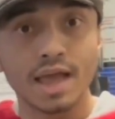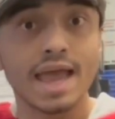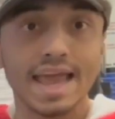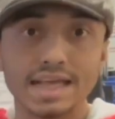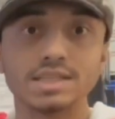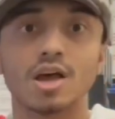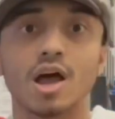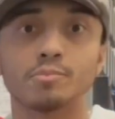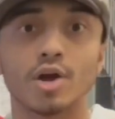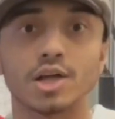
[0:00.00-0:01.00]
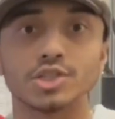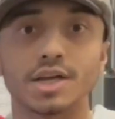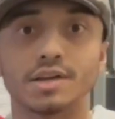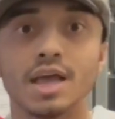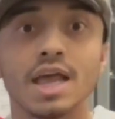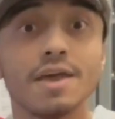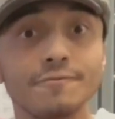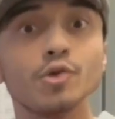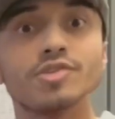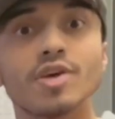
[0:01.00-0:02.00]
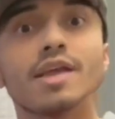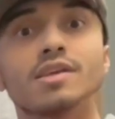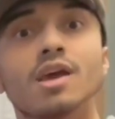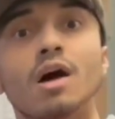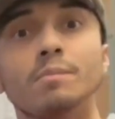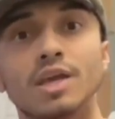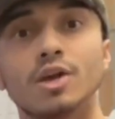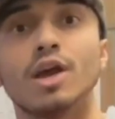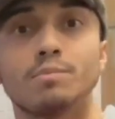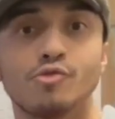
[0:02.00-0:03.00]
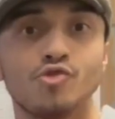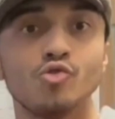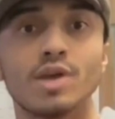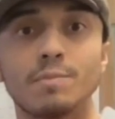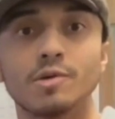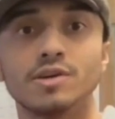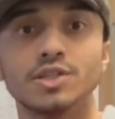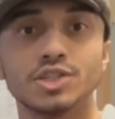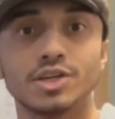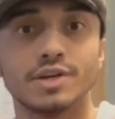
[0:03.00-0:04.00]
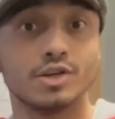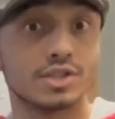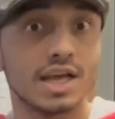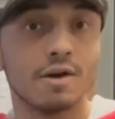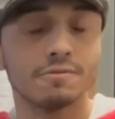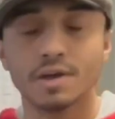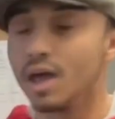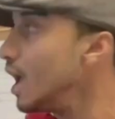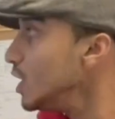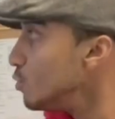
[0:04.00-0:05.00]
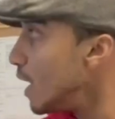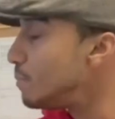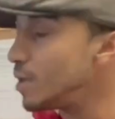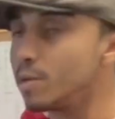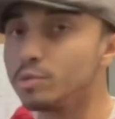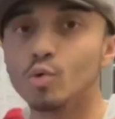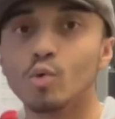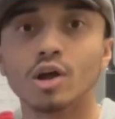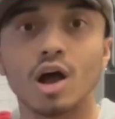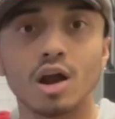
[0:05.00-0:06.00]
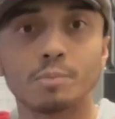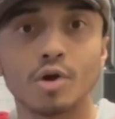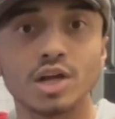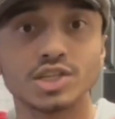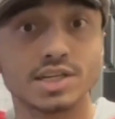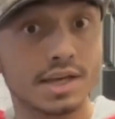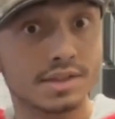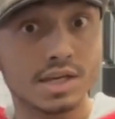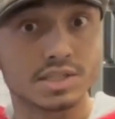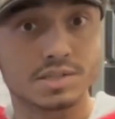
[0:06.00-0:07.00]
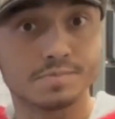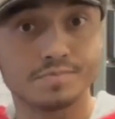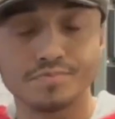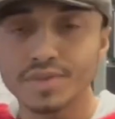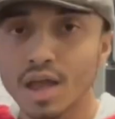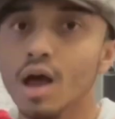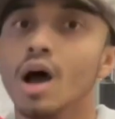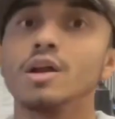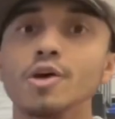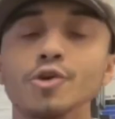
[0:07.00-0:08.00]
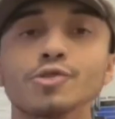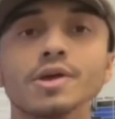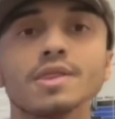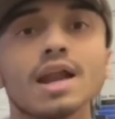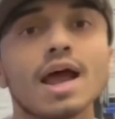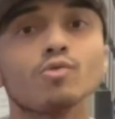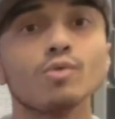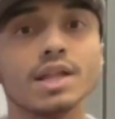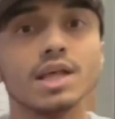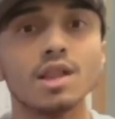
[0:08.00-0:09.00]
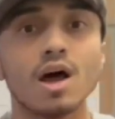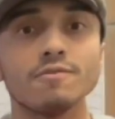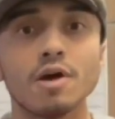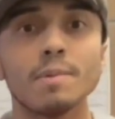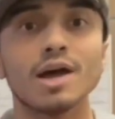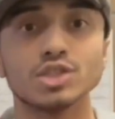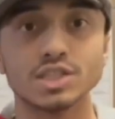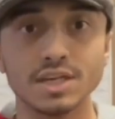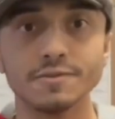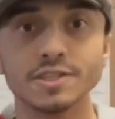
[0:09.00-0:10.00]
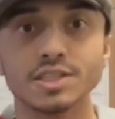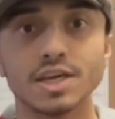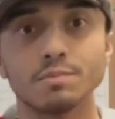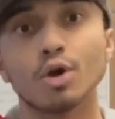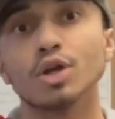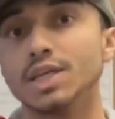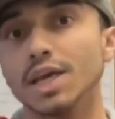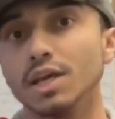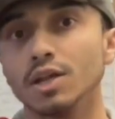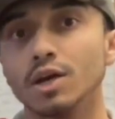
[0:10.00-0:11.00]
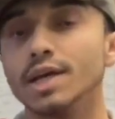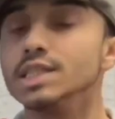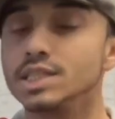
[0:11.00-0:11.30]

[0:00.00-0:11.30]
hands-on project. If you decide to come here and pursue chemical engineering yourself, you might be able to work on a project like this. Another thing that I really love about Stevens in particular is the